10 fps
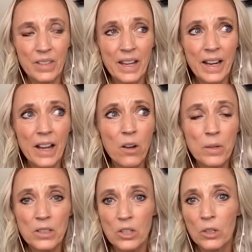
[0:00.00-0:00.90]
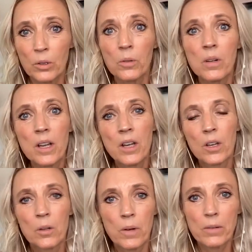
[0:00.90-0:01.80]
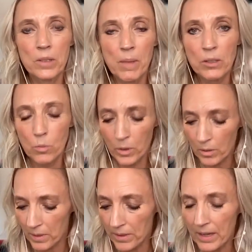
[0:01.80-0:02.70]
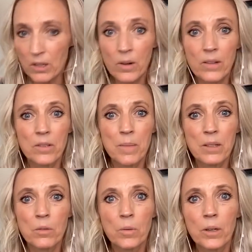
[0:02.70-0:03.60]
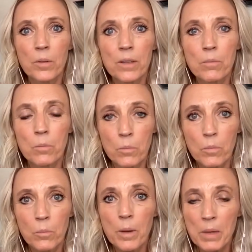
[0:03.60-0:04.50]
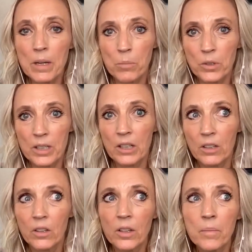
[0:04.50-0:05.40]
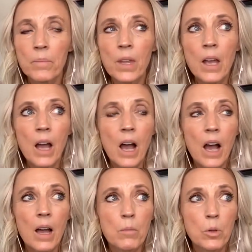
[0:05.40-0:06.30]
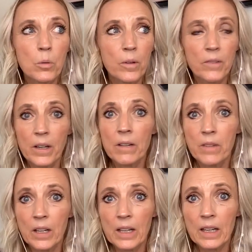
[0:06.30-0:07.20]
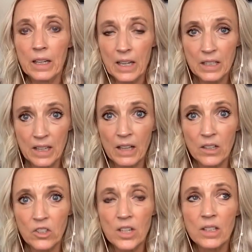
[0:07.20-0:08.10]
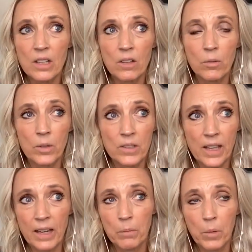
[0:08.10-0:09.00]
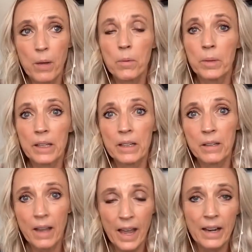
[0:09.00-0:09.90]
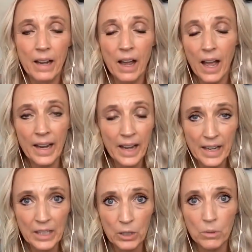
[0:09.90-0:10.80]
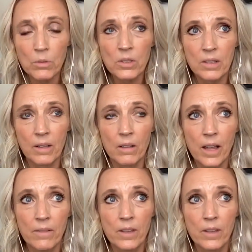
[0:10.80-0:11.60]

and I always knew who I was meant to work with. I knew I was meant to work with women in particular, um, who were very, very intelligent. In other words, they probably had high IQs. A lot of